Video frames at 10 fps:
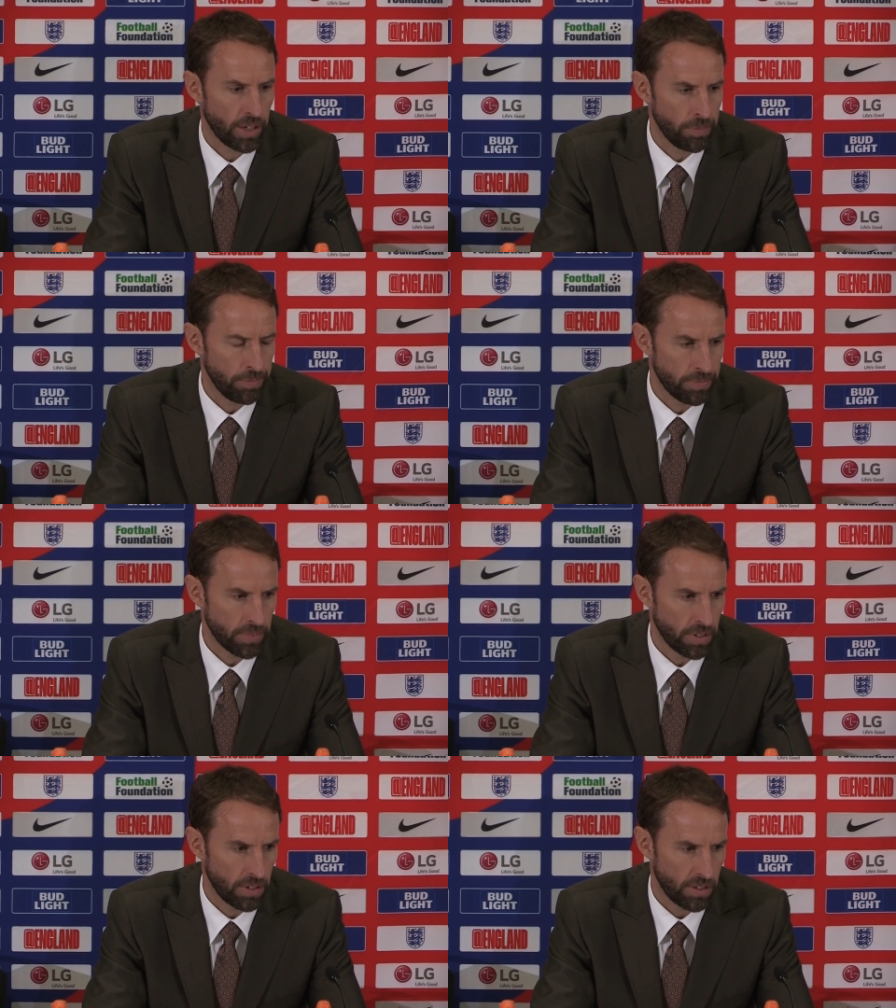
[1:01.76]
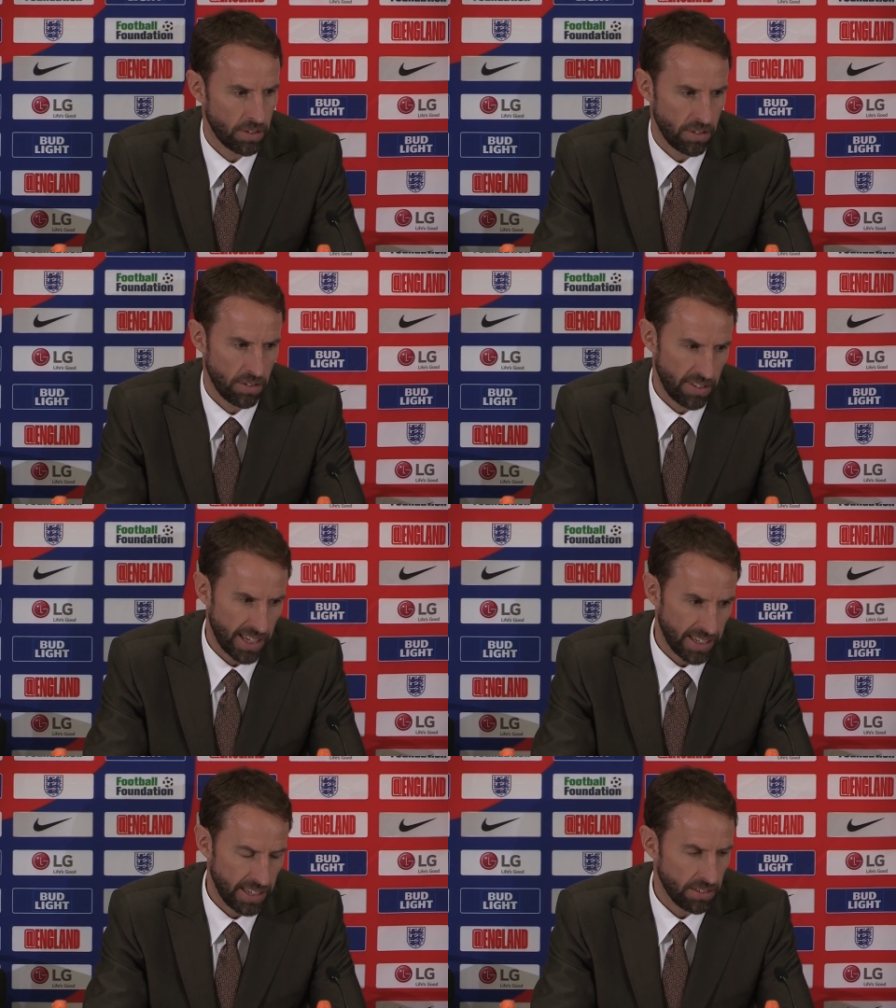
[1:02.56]
Um,
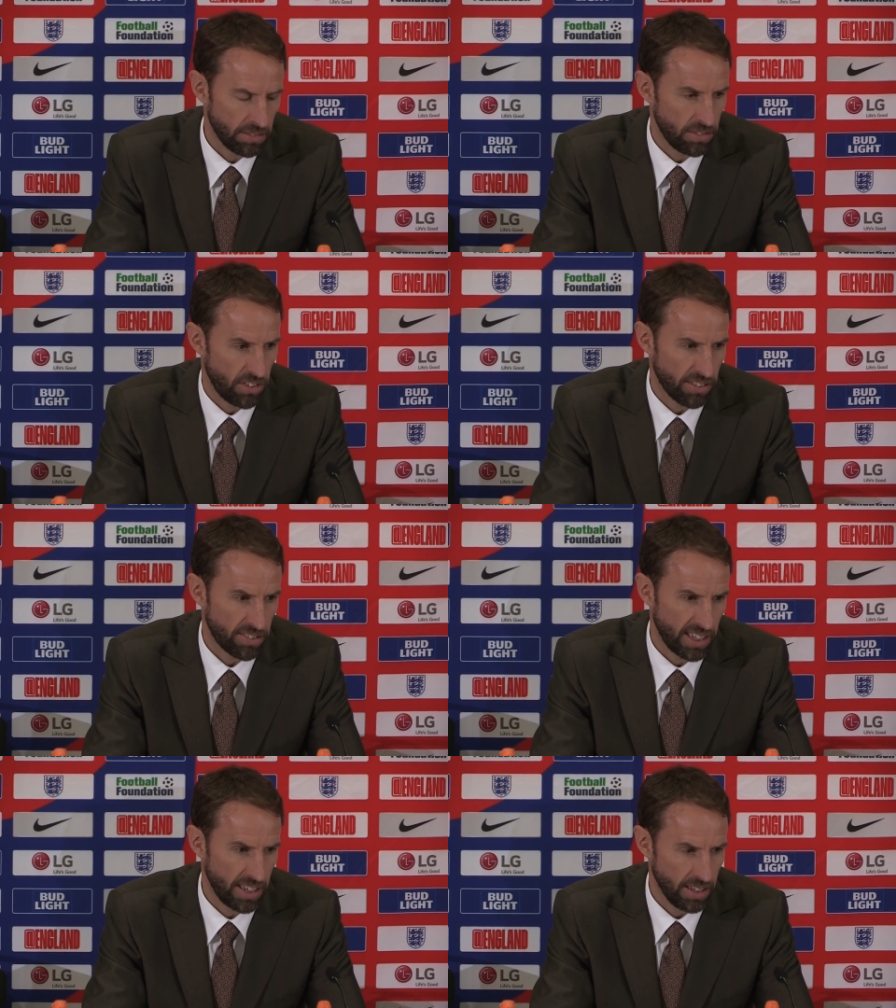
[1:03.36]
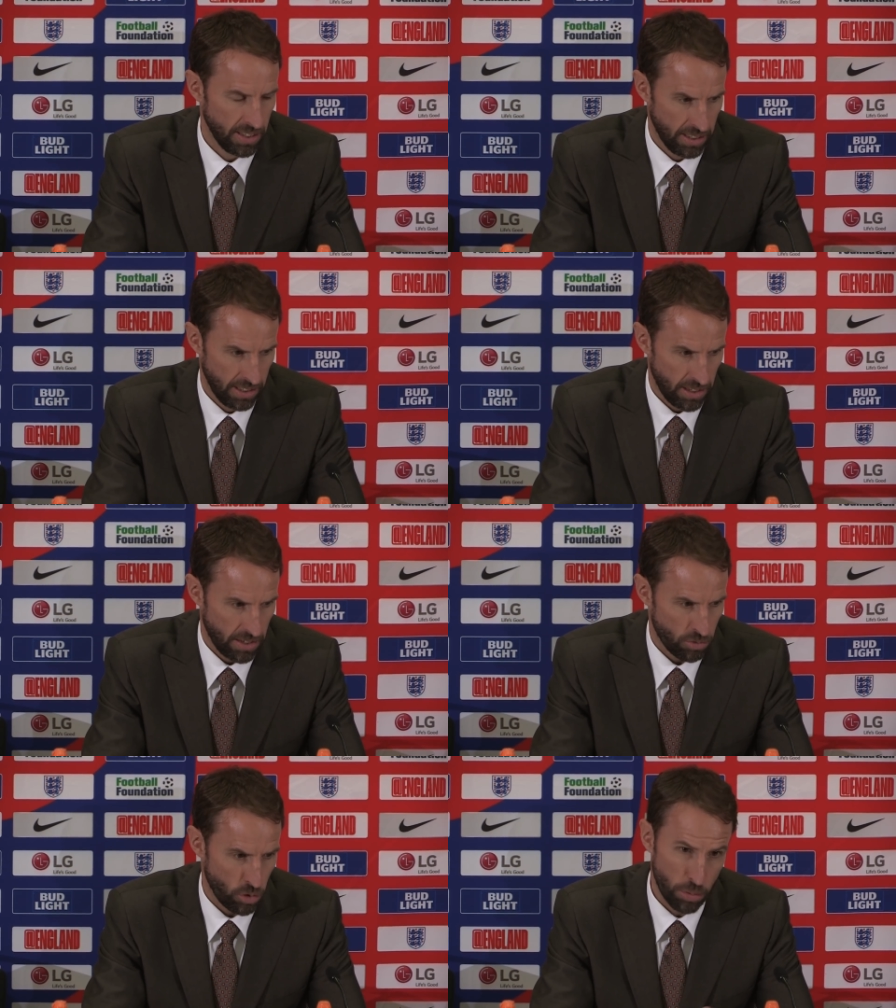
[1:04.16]
Dele Jesse,
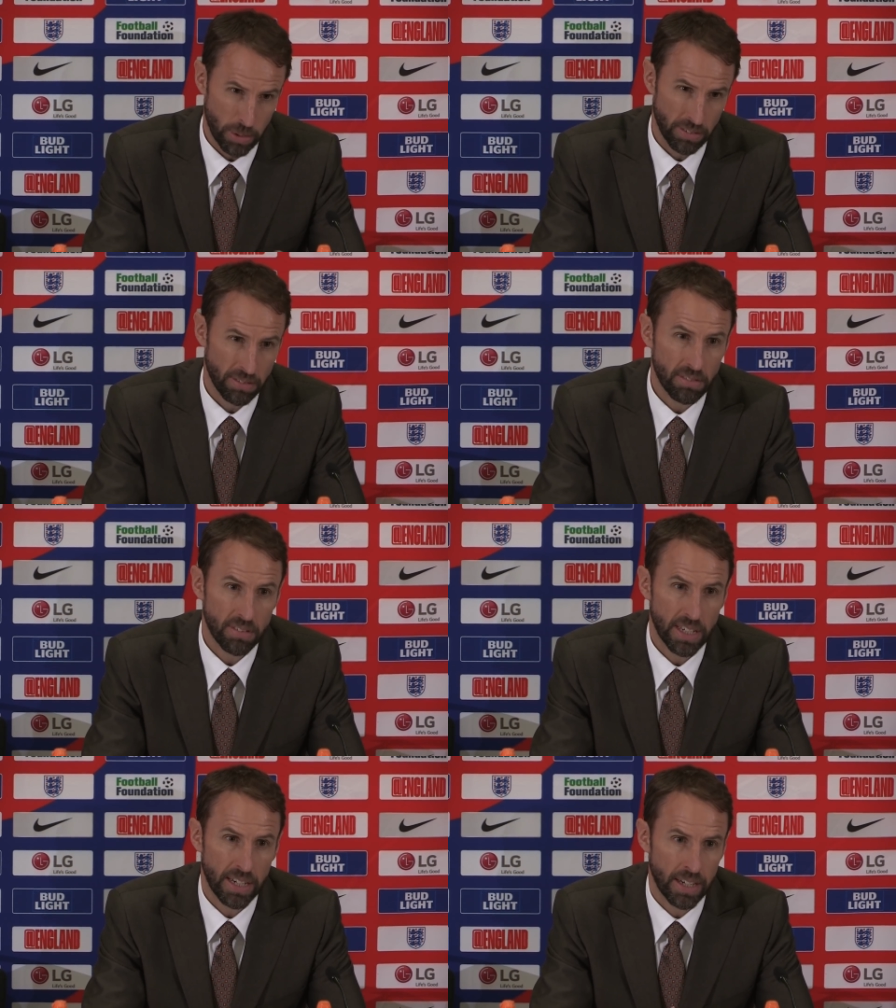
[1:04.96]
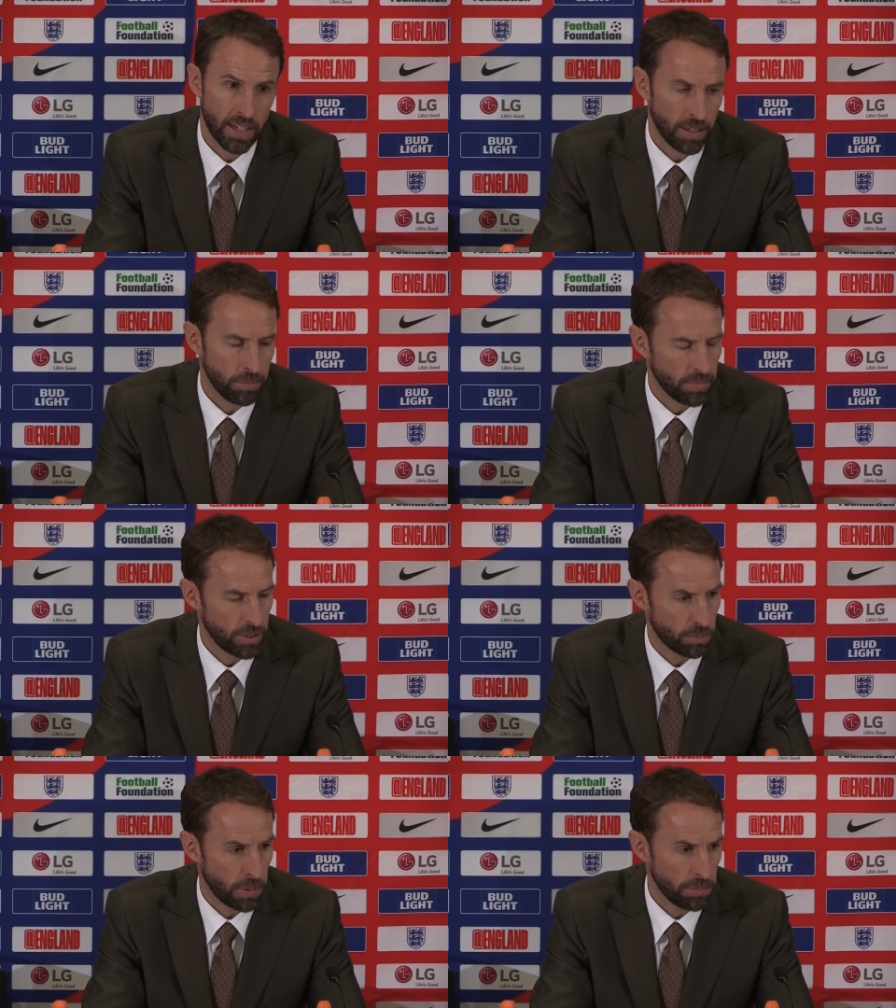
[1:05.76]
Ruben um,
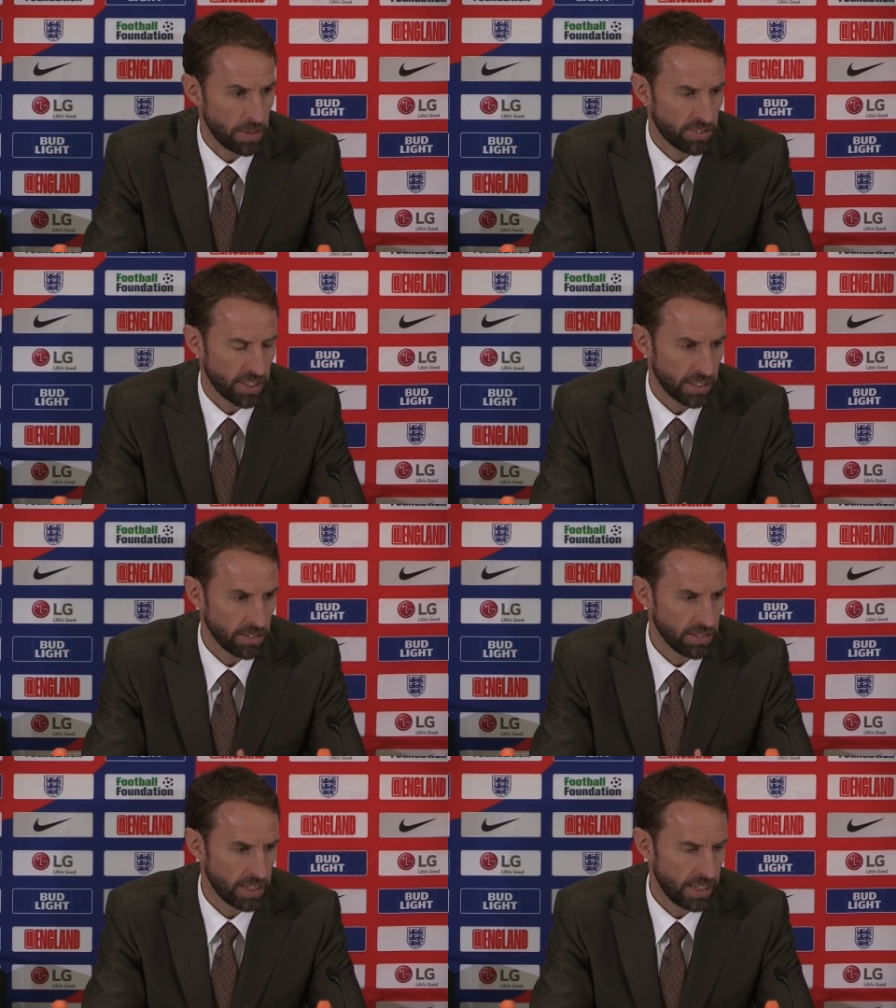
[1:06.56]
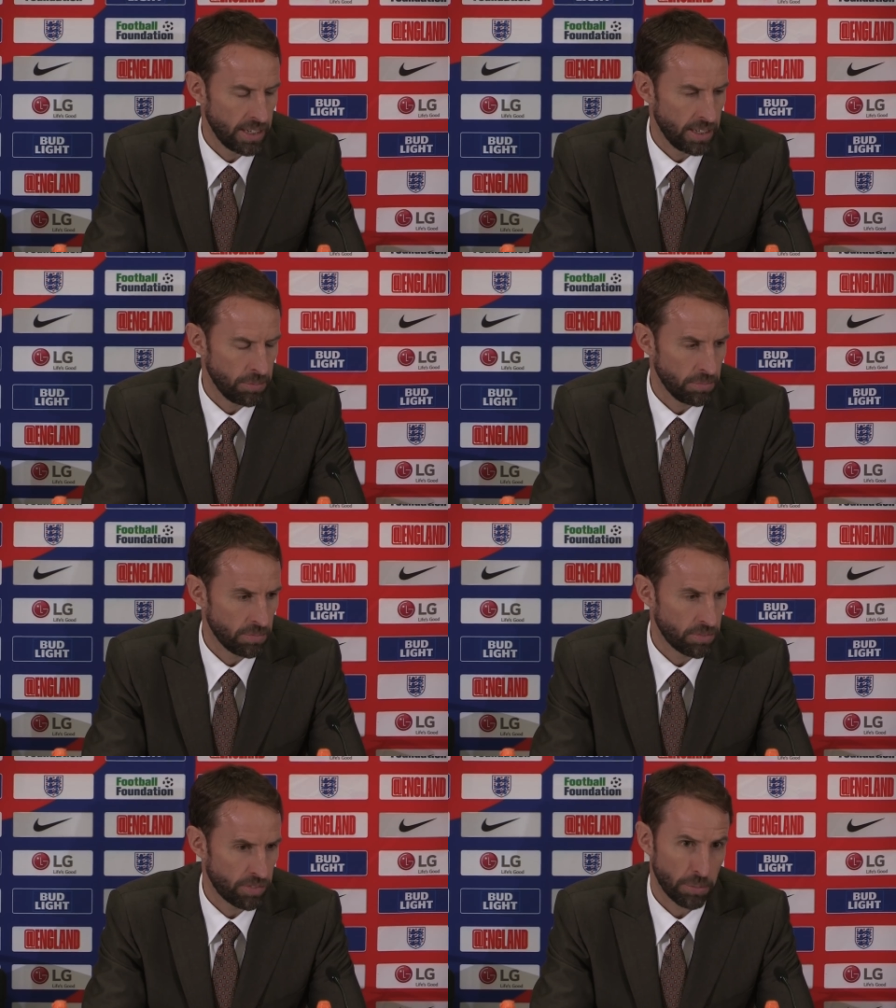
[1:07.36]
has been missing,
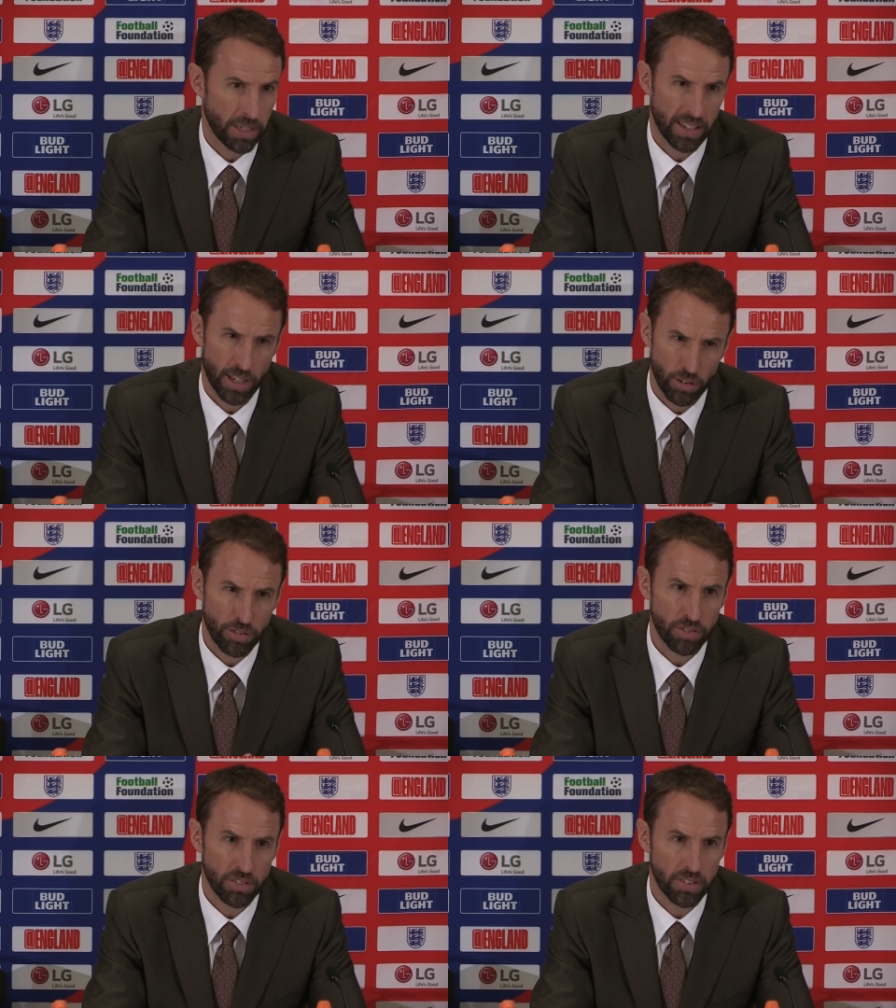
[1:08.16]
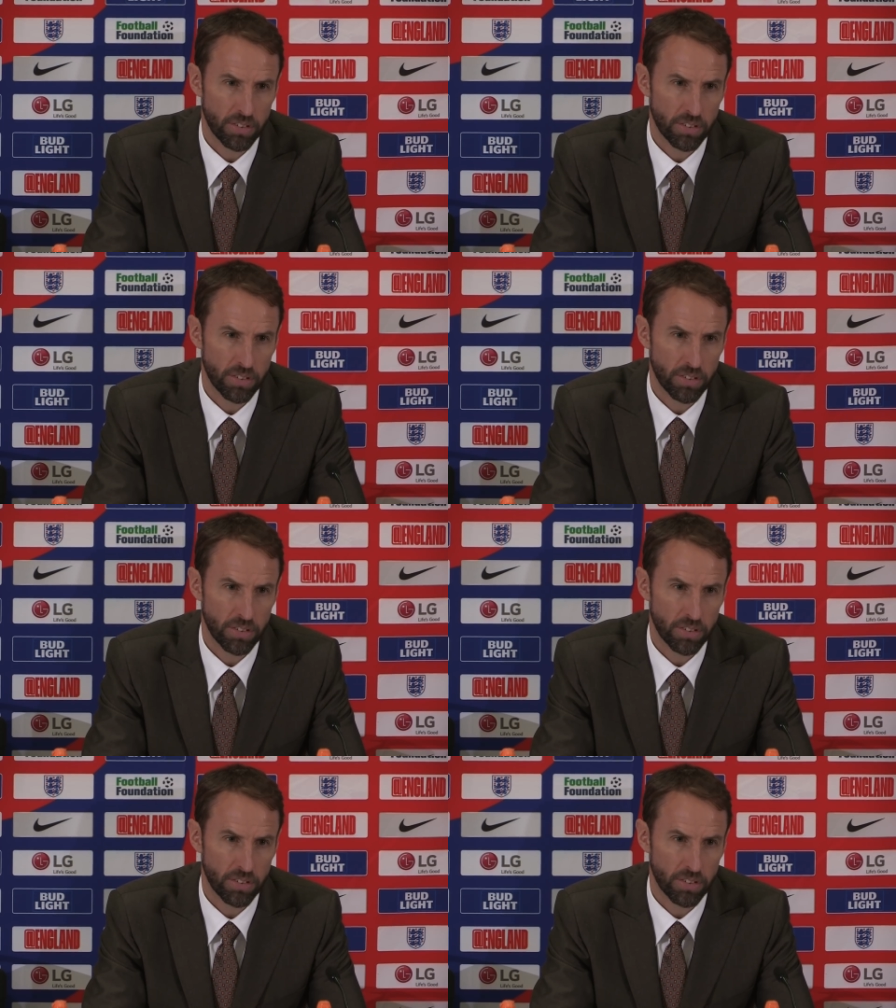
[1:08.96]
um, Fabian Delph.